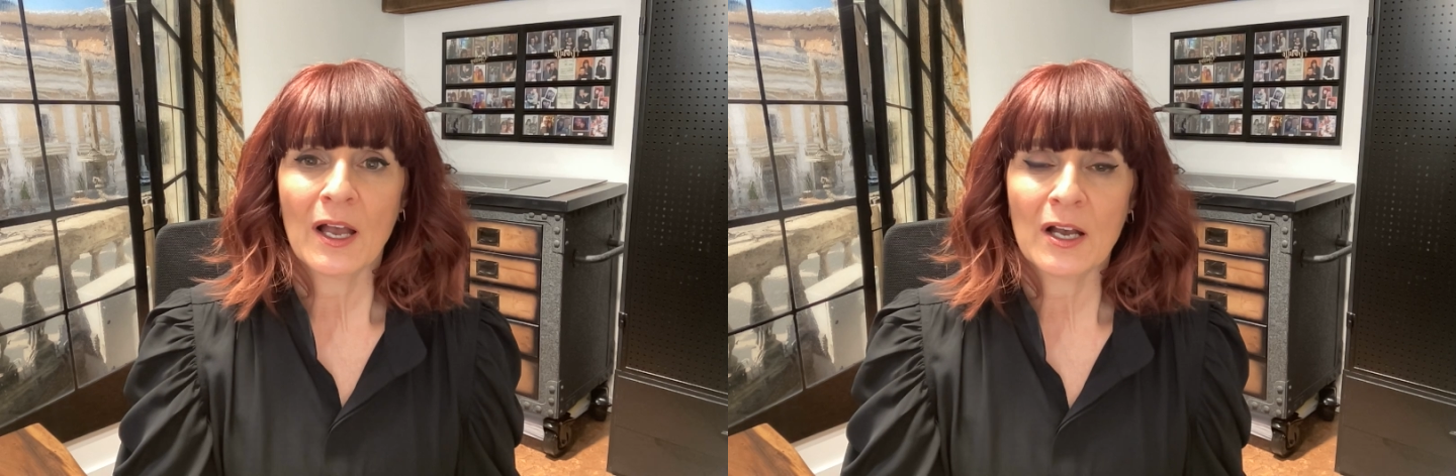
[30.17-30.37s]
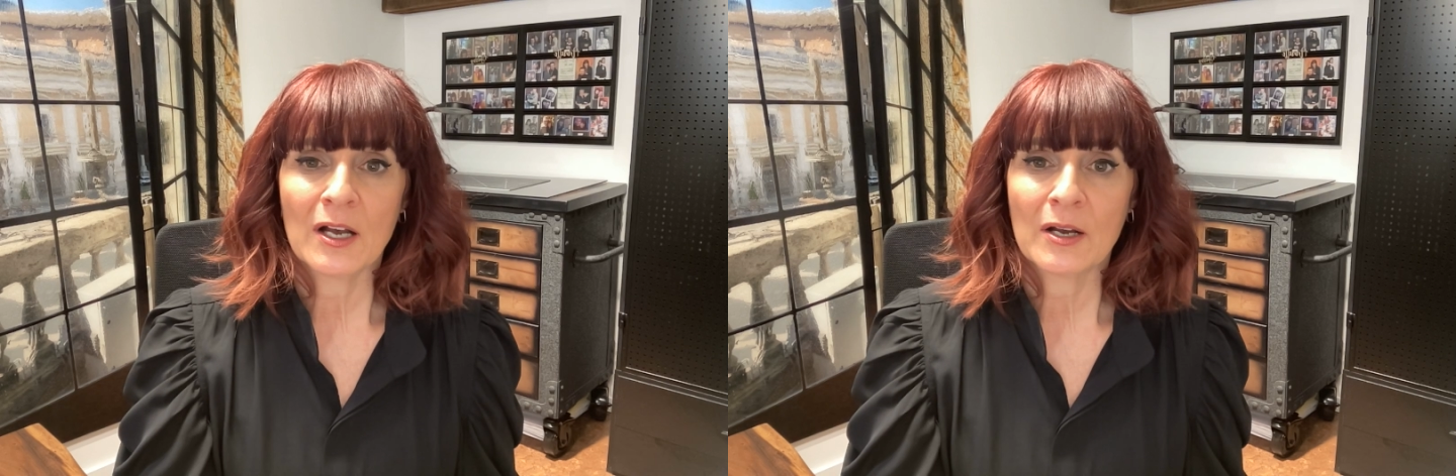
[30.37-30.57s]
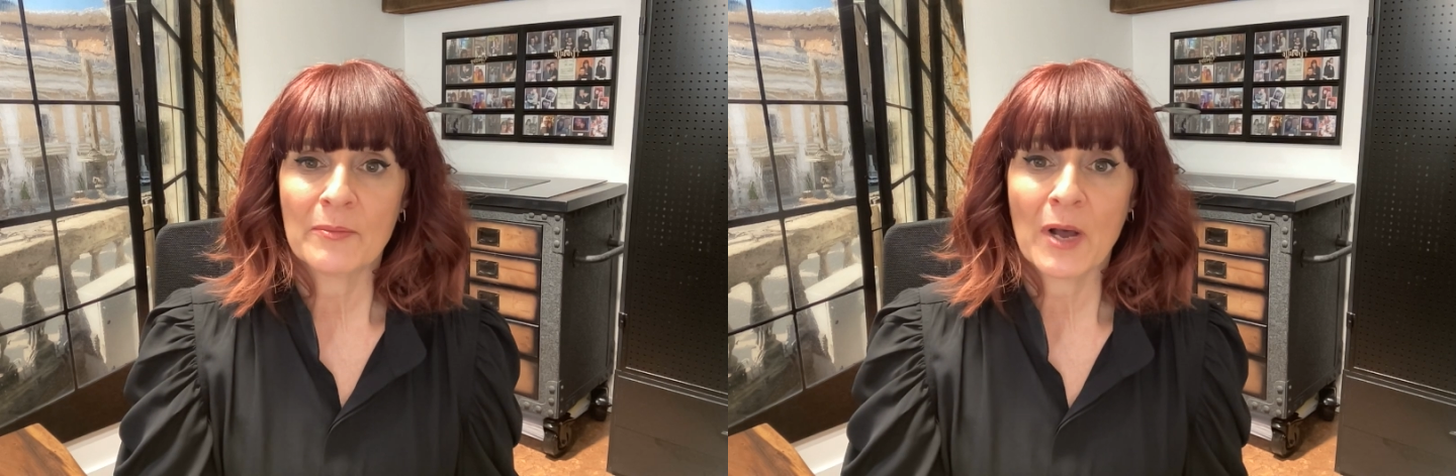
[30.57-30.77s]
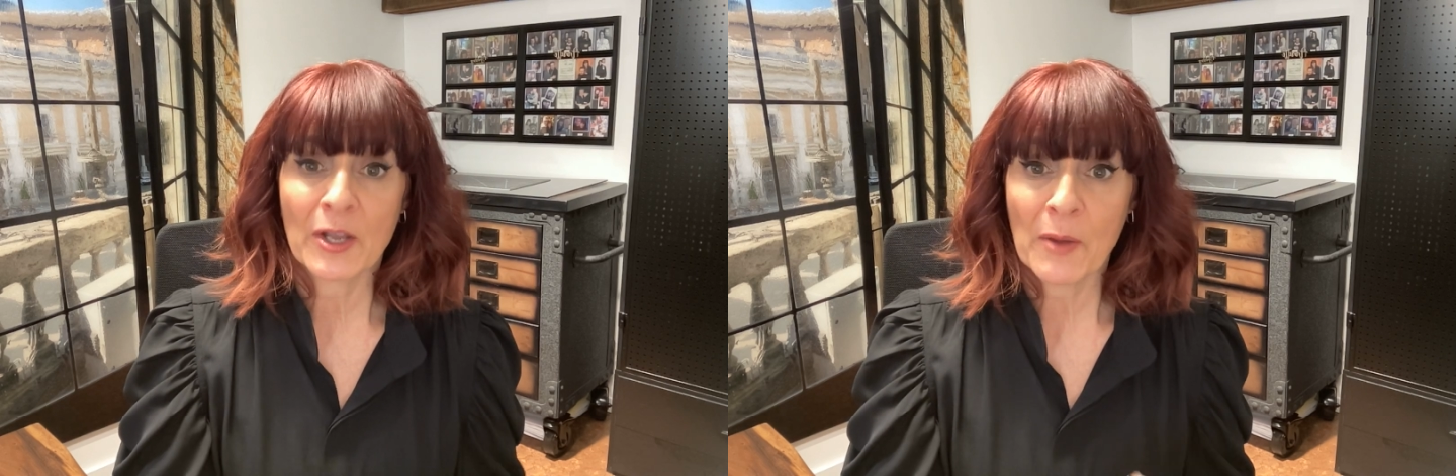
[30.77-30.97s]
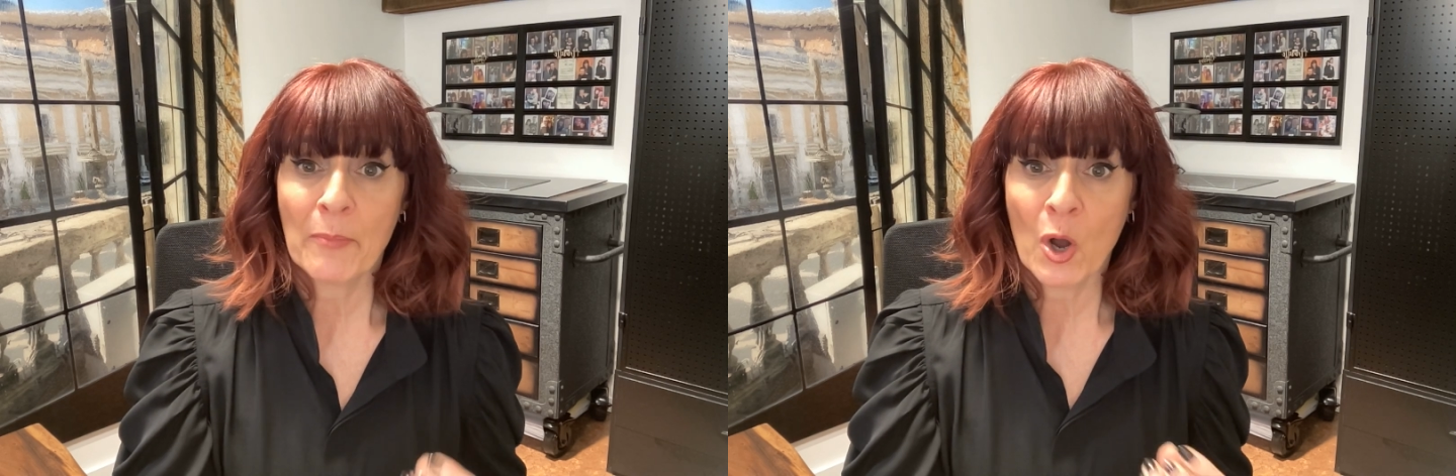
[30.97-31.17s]
a
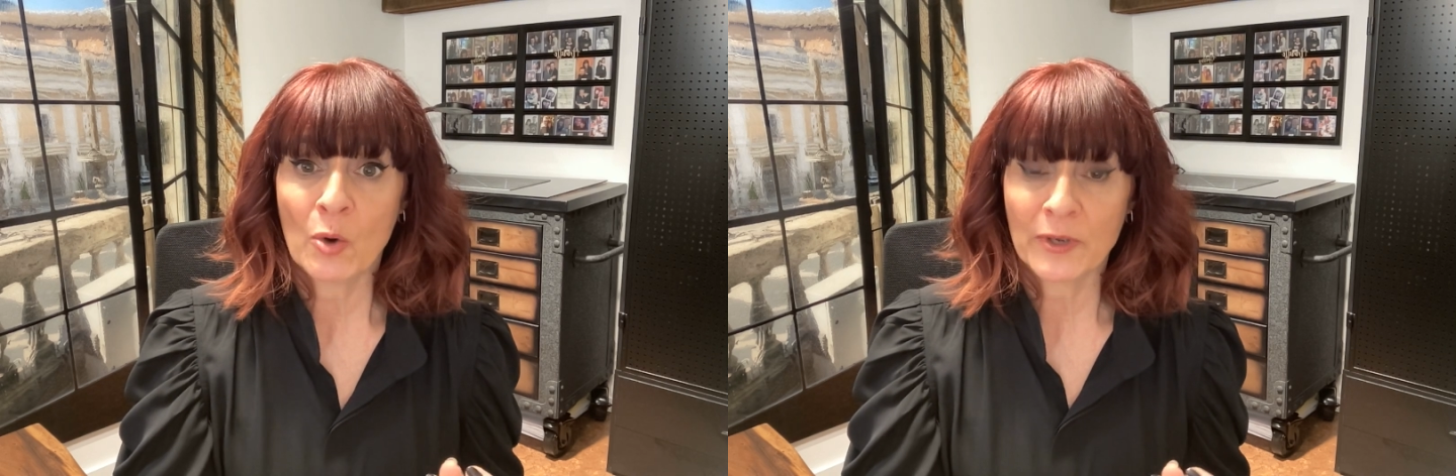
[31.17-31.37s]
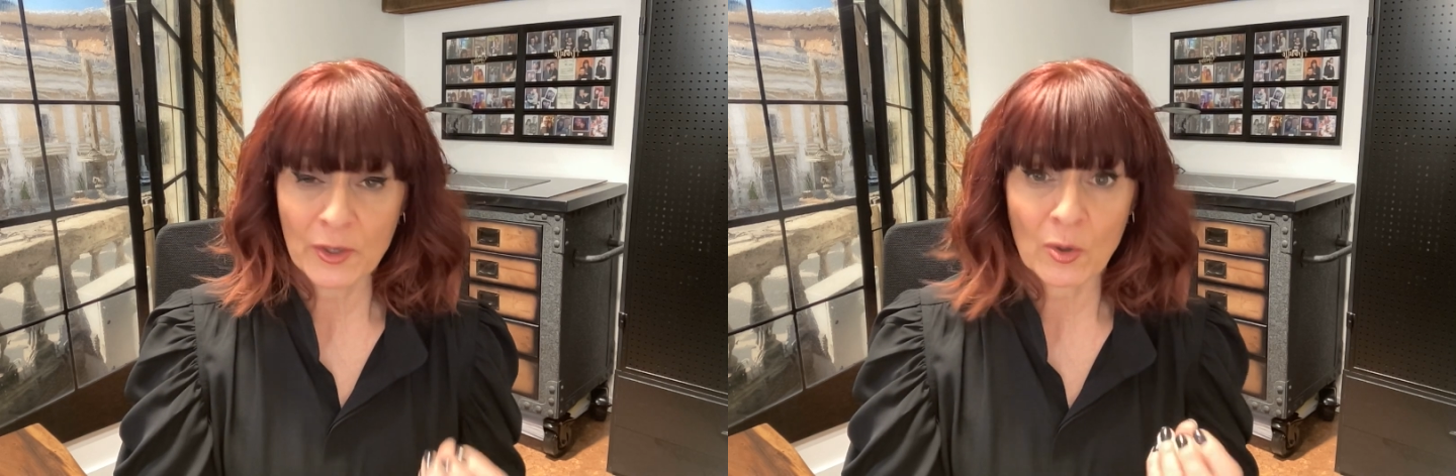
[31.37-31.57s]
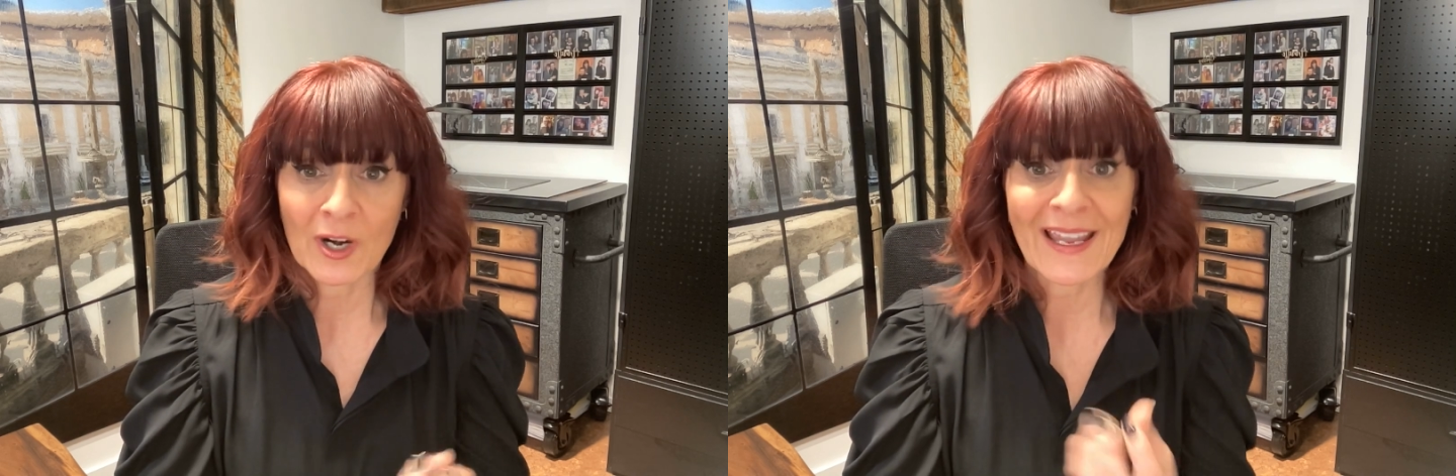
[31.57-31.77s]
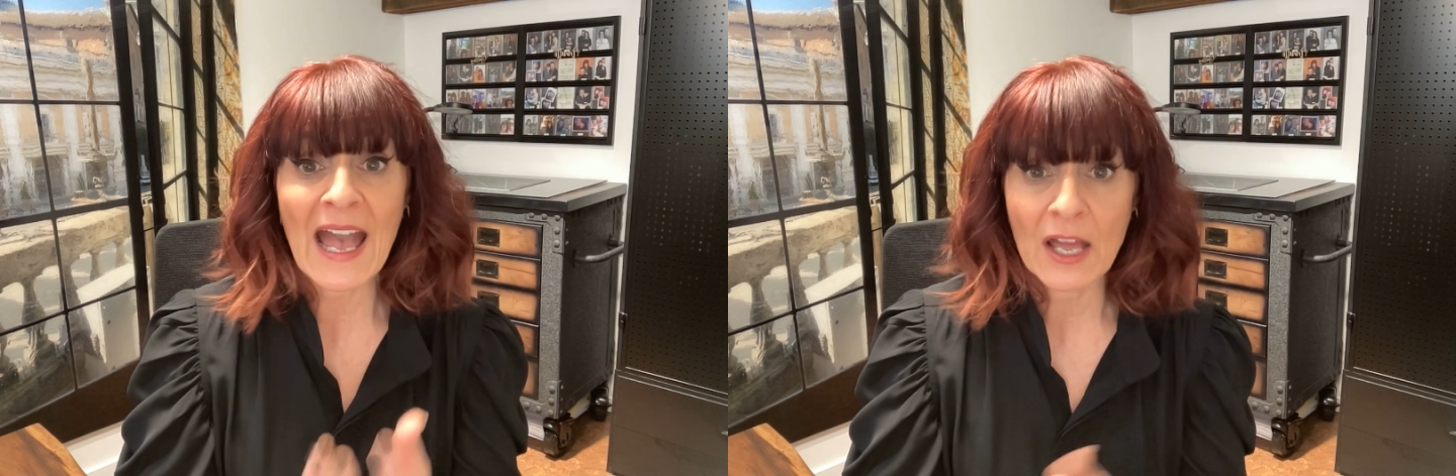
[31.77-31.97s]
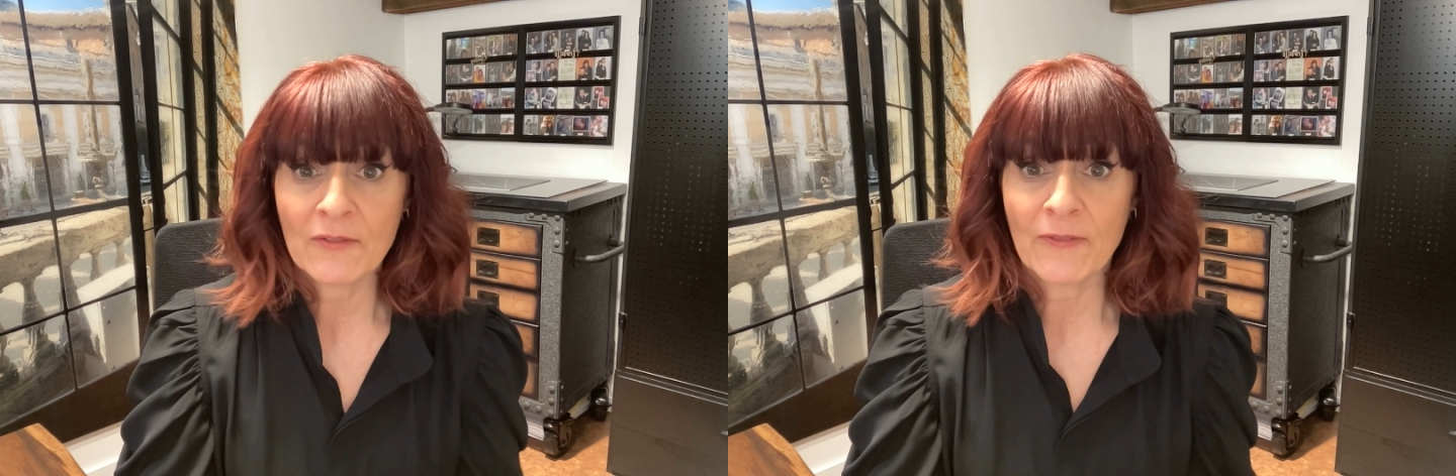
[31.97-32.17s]
component or a
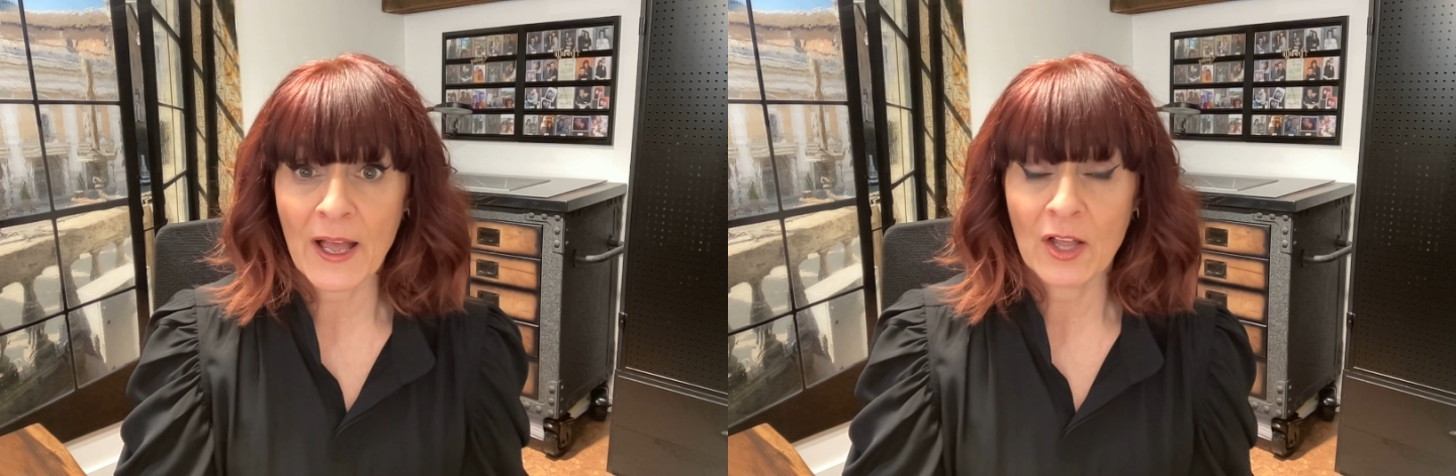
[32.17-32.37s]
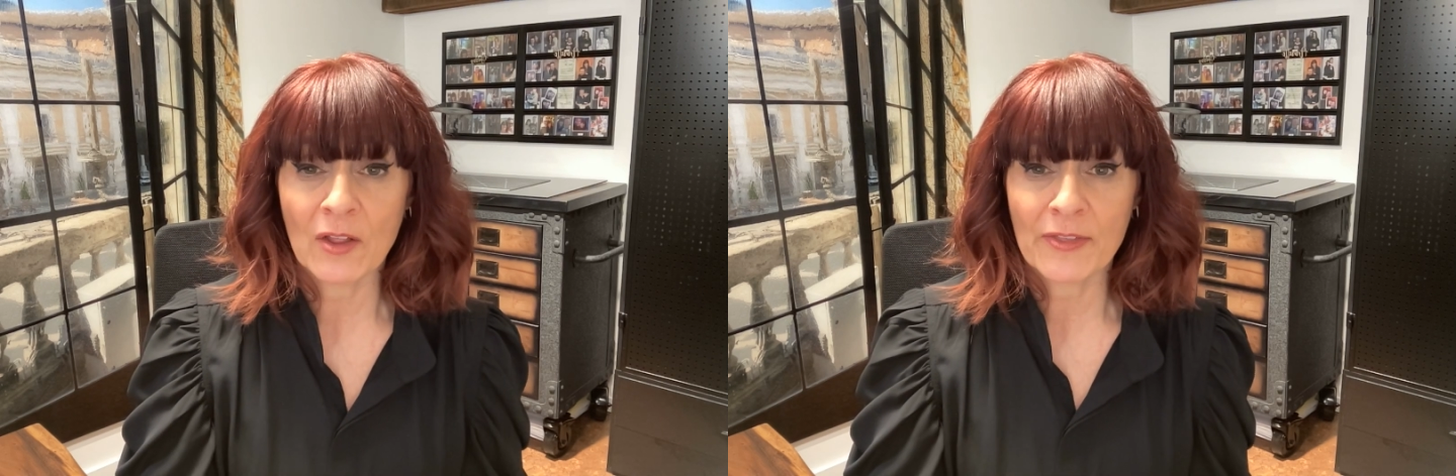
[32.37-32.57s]
CAD file